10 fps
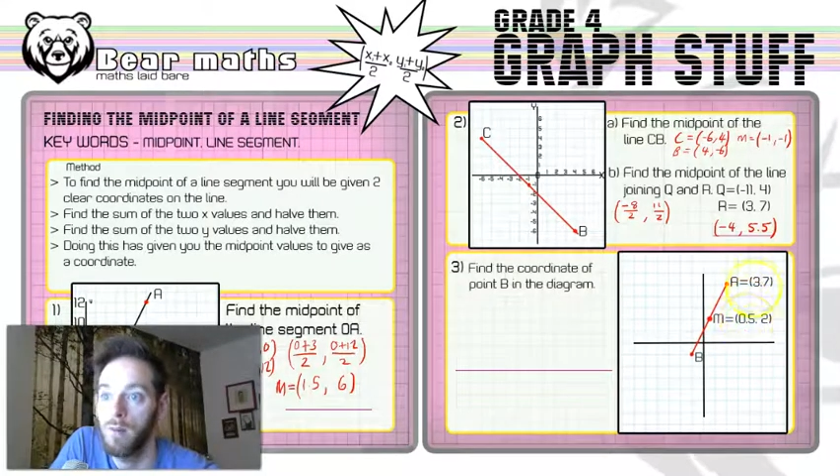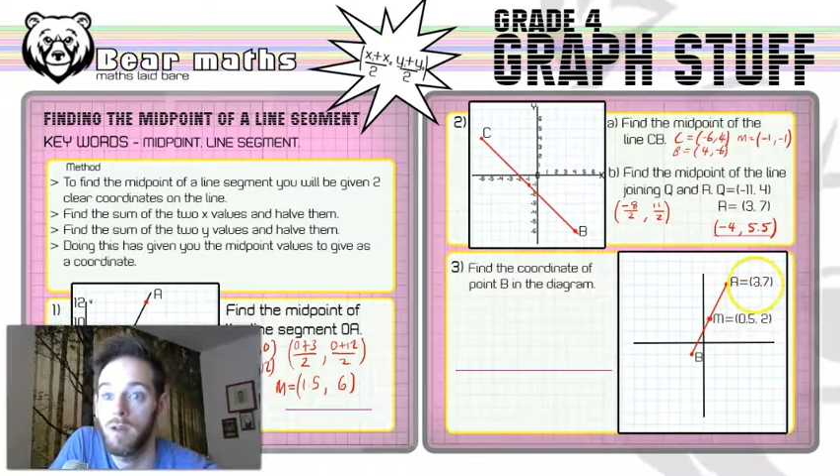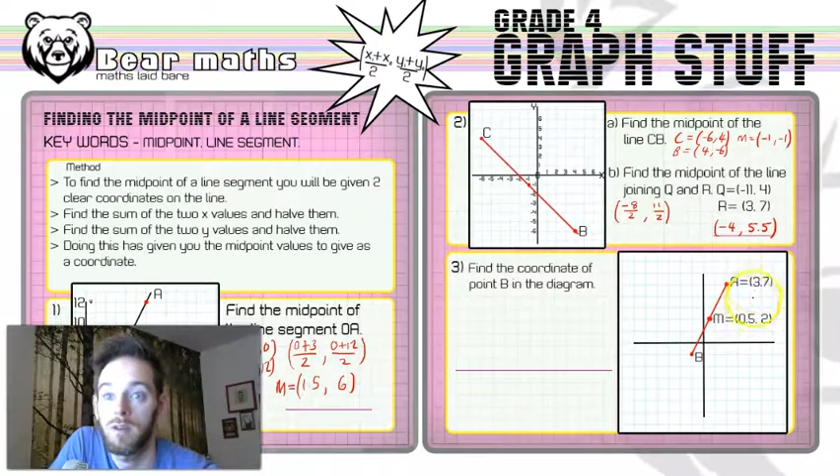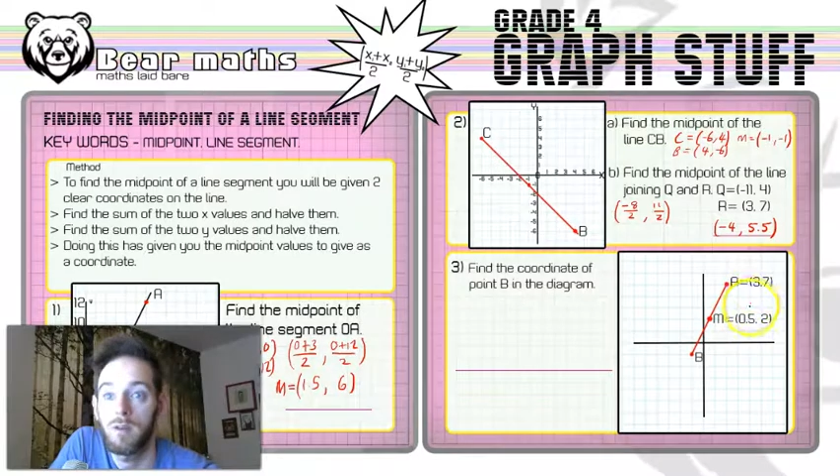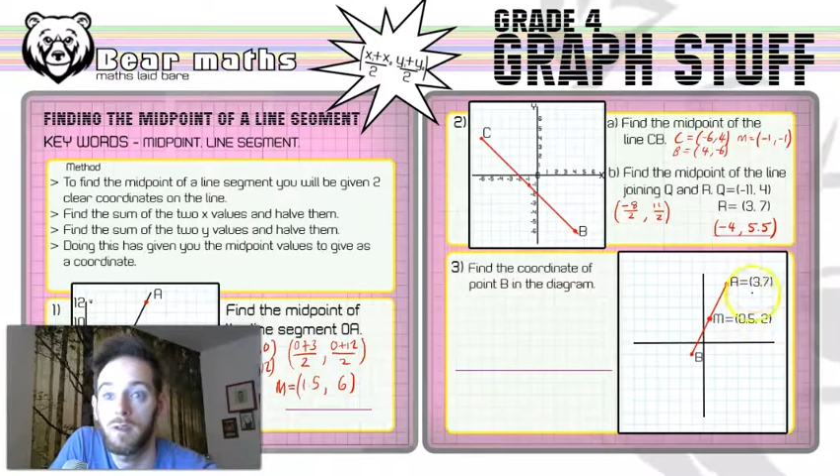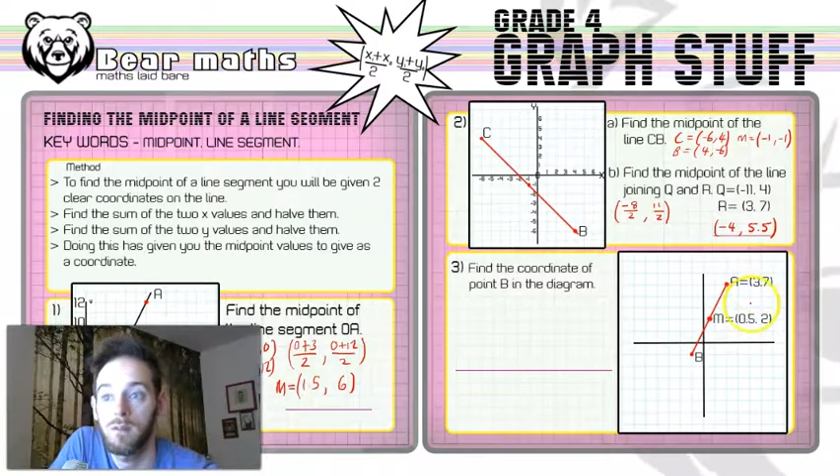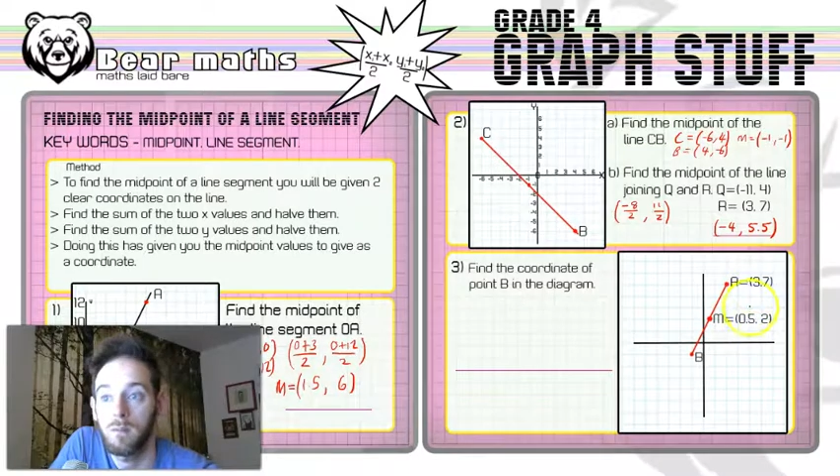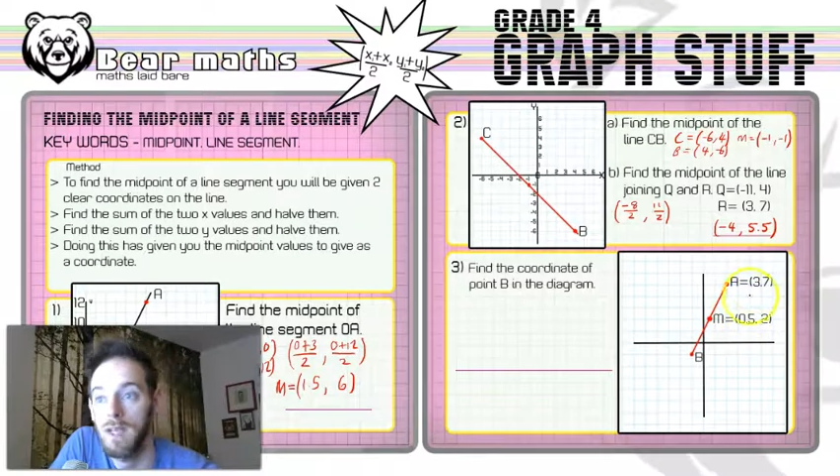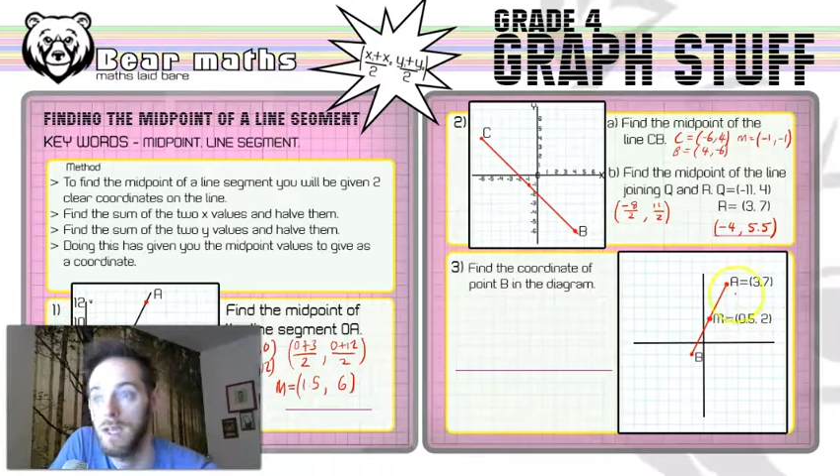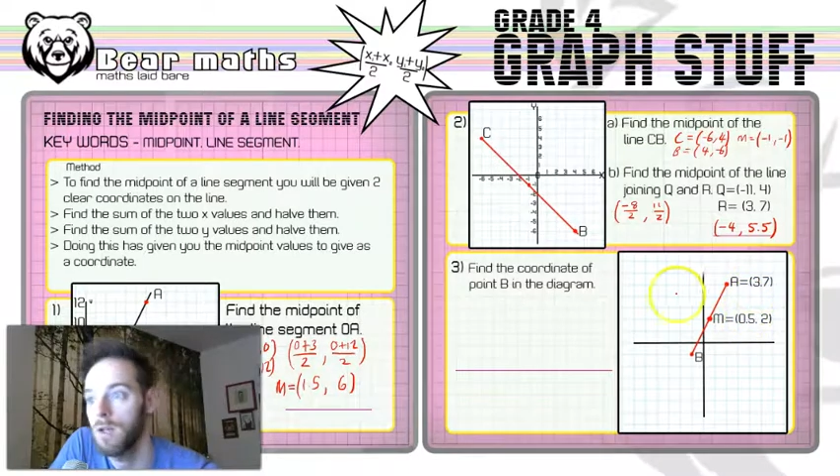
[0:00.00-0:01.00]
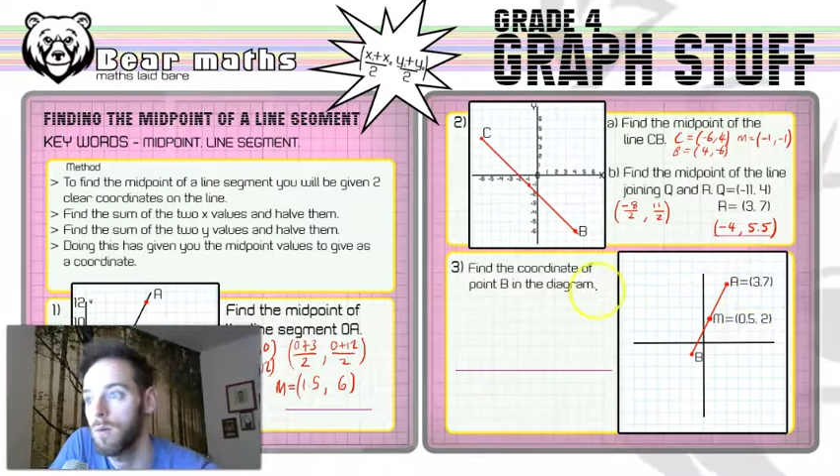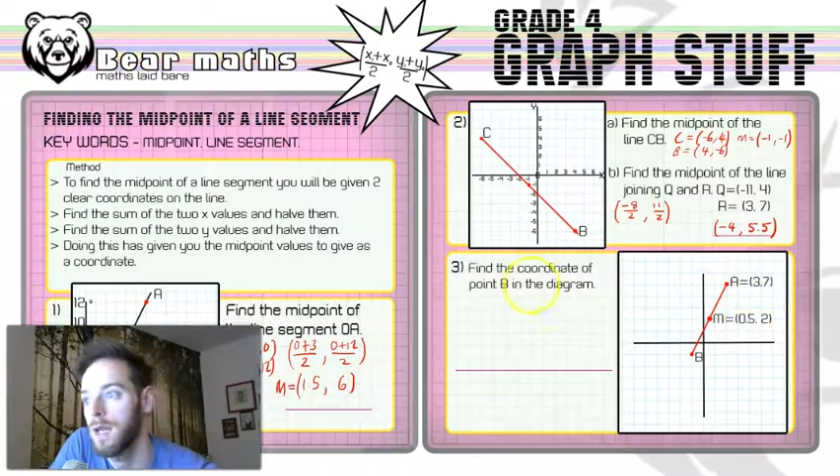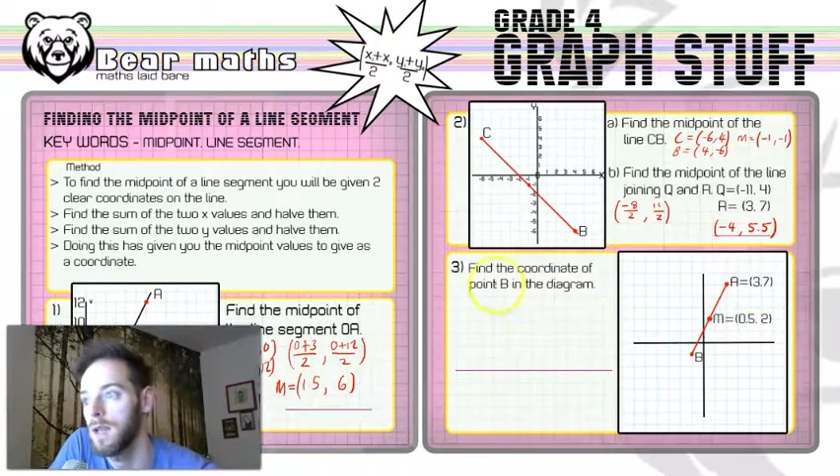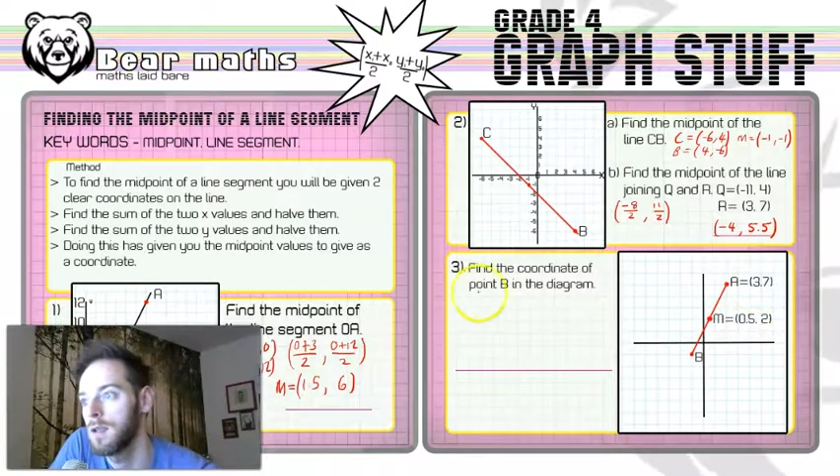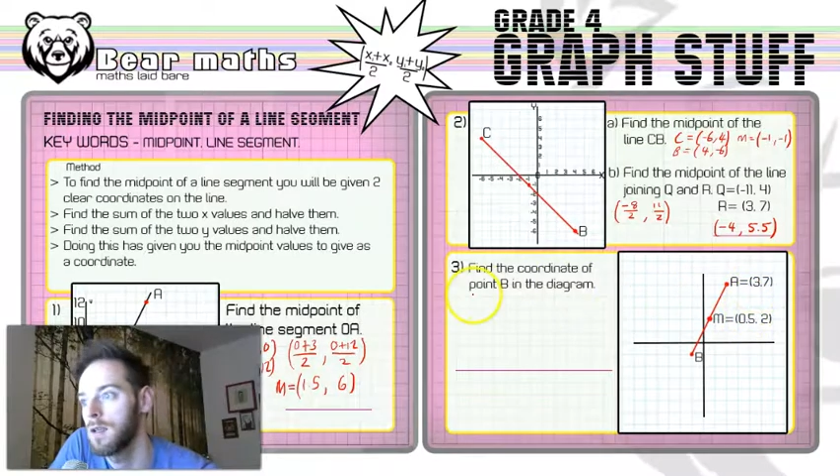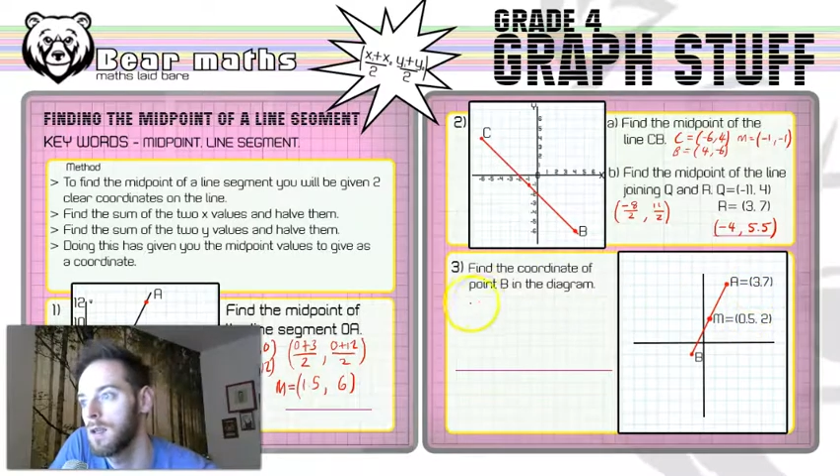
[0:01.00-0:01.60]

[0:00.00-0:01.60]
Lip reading: by doing some taking away.